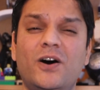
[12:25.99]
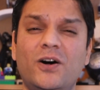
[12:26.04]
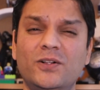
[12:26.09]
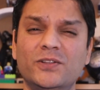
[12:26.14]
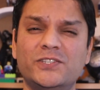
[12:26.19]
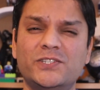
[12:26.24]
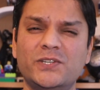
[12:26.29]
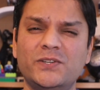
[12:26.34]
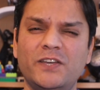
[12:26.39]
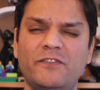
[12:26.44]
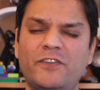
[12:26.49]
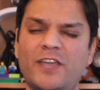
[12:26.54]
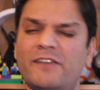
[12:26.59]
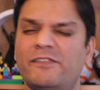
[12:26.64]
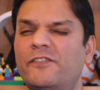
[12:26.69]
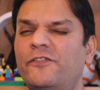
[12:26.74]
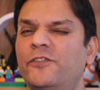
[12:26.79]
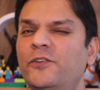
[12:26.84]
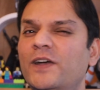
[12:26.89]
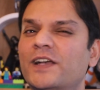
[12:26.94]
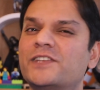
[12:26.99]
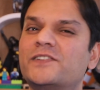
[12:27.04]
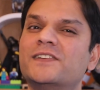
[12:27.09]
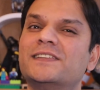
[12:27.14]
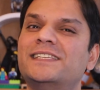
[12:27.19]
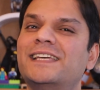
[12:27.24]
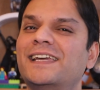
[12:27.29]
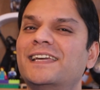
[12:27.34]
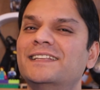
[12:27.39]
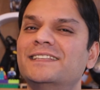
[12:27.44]
Also, if you have a few
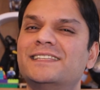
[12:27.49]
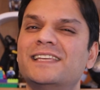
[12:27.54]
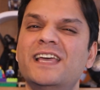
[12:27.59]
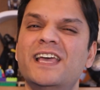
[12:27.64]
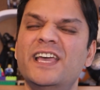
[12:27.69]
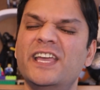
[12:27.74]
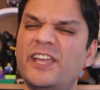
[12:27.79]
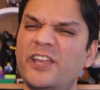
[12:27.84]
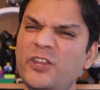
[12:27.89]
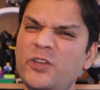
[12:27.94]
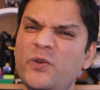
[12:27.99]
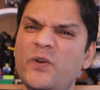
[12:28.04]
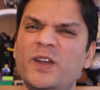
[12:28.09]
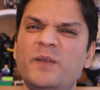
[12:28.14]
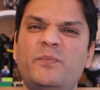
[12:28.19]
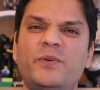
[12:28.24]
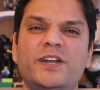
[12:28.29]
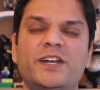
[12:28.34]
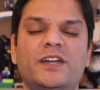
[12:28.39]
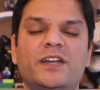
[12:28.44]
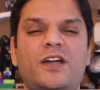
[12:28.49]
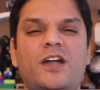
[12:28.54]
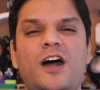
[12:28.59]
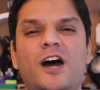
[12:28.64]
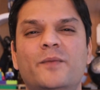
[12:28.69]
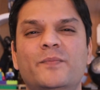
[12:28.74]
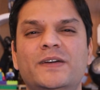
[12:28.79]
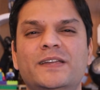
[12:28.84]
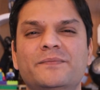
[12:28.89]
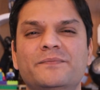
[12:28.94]
extra seconds, can you go ahead and put in a
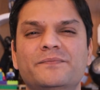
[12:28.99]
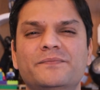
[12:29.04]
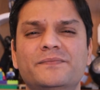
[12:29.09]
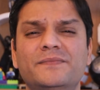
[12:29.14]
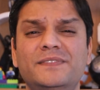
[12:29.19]
comment?